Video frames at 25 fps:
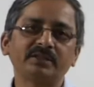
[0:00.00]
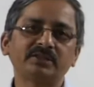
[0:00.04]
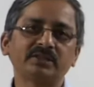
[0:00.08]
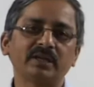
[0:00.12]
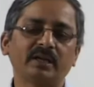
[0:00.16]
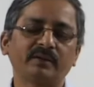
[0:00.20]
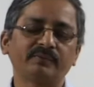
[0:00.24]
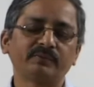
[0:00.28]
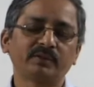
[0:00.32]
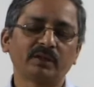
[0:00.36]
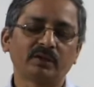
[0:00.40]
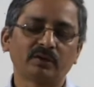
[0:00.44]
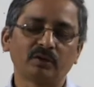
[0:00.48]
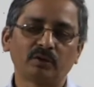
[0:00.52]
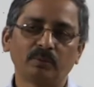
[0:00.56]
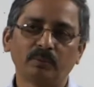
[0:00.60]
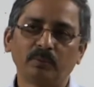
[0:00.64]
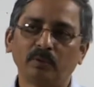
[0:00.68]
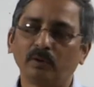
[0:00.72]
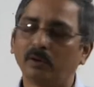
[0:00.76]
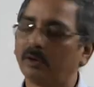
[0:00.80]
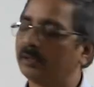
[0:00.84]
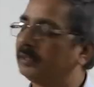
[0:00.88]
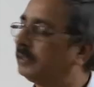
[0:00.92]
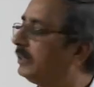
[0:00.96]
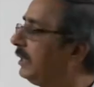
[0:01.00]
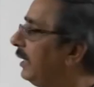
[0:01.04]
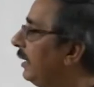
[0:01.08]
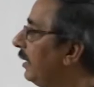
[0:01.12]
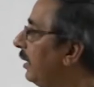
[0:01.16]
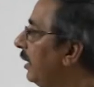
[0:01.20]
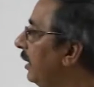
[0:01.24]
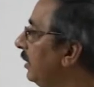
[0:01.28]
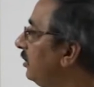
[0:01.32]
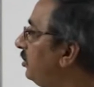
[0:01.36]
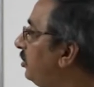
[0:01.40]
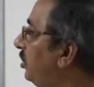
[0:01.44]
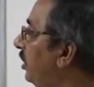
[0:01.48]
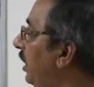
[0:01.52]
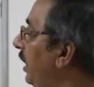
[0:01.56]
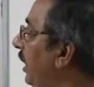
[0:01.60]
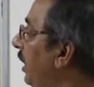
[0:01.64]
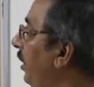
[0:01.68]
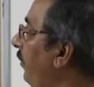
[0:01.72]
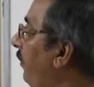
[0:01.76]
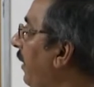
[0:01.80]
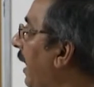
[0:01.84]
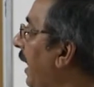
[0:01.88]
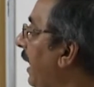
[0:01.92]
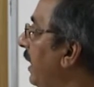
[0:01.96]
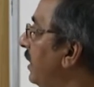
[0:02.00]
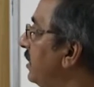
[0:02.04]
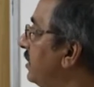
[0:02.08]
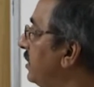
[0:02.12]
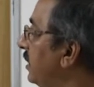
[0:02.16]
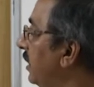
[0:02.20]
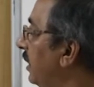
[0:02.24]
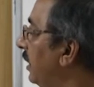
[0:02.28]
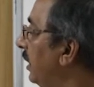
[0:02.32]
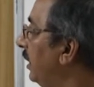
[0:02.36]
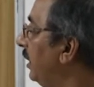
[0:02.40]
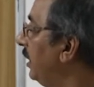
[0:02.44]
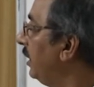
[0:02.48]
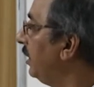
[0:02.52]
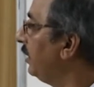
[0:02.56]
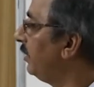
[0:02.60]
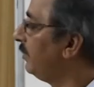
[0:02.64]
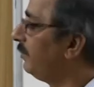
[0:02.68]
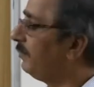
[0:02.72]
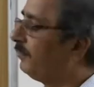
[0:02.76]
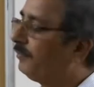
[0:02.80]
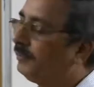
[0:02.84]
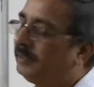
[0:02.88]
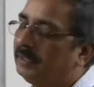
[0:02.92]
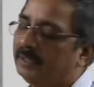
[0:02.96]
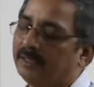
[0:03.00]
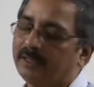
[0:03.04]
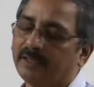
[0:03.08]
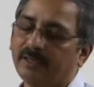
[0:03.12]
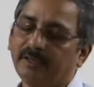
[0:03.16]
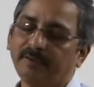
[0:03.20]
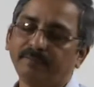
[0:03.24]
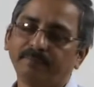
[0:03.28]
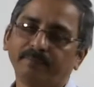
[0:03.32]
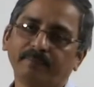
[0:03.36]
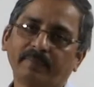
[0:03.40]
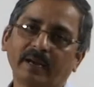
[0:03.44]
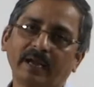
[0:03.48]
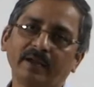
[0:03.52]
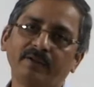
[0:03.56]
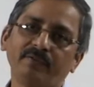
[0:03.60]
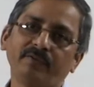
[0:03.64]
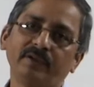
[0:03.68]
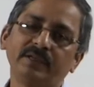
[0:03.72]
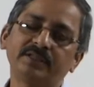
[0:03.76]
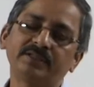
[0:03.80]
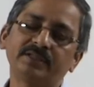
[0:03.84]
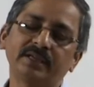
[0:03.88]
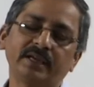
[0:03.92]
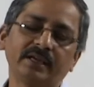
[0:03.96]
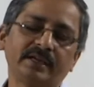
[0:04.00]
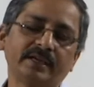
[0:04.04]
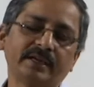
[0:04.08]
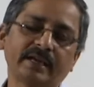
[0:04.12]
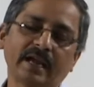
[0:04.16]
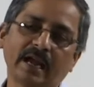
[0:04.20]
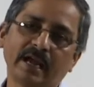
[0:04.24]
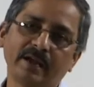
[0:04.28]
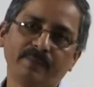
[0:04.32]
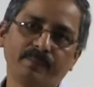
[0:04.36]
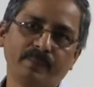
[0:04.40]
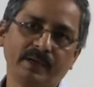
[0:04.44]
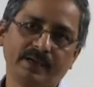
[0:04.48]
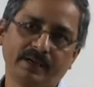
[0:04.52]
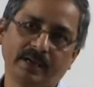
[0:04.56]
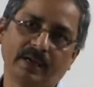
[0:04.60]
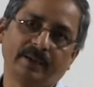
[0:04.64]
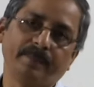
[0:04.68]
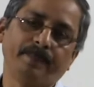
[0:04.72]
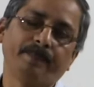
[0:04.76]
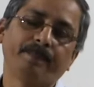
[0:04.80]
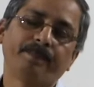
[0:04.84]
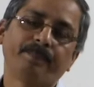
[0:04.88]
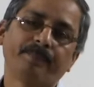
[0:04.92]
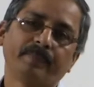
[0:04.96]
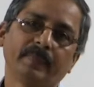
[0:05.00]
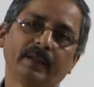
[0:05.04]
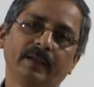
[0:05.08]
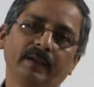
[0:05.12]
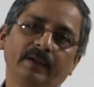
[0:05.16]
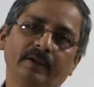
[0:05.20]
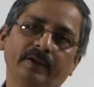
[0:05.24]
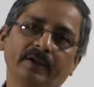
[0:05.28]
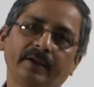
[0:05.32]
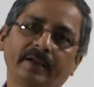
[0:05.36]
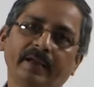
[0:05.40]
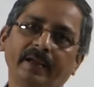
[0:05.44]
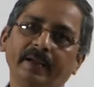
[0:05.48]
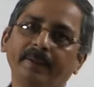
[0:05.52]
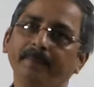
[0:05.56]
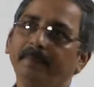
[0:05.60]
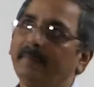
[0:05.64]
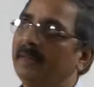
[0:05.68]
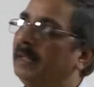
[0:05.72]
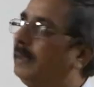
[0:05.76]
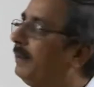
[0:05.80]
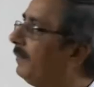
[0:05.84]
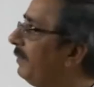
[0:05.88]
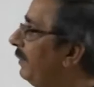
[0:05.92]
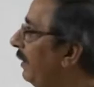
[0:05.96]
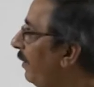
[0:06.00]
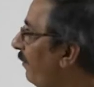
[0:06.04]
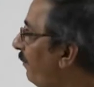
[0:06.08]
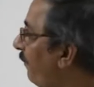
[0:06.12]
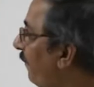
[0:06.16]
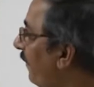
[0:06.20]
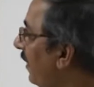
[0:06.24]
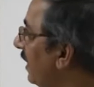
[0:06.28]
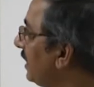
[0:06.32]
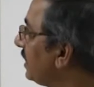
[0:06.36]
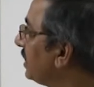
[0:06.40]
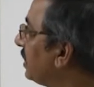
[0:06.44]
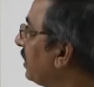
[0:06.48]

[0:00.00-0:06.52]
of the robot, there are three ways by which it can be done. Okay. The first